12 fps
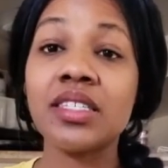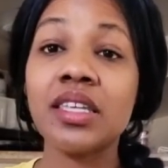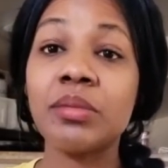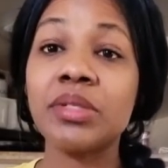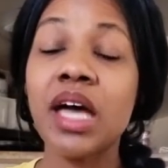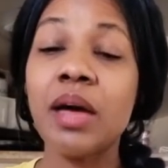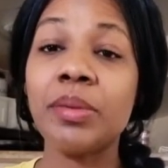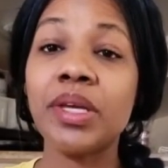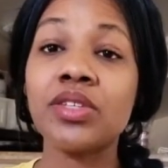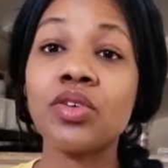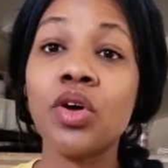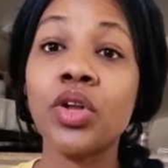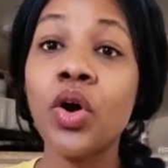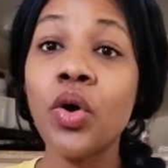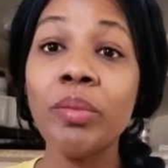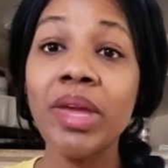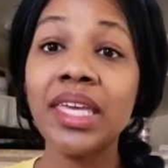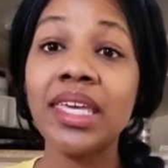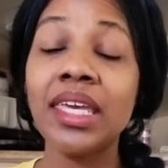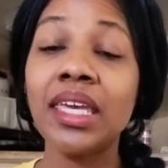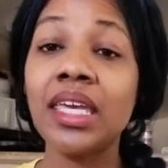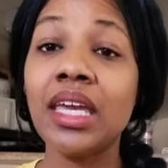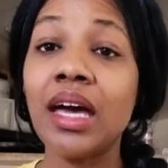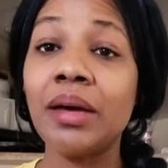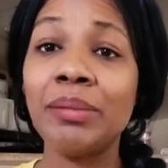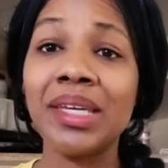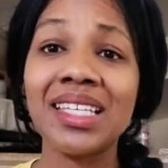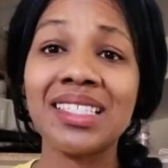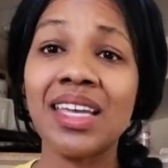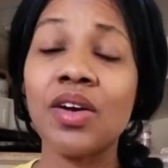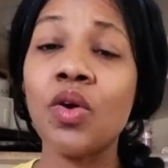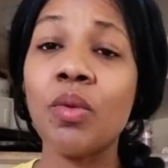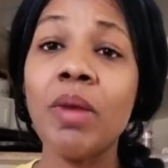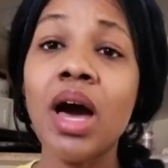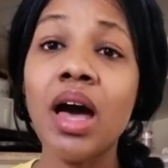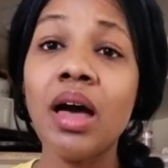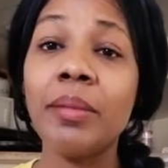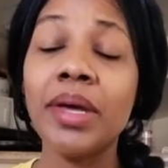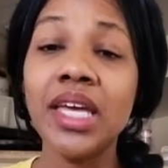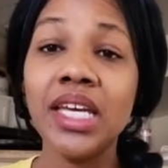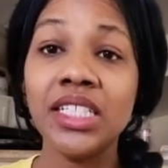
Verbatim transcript: some topics on homemaking, um, being a stay at home mom,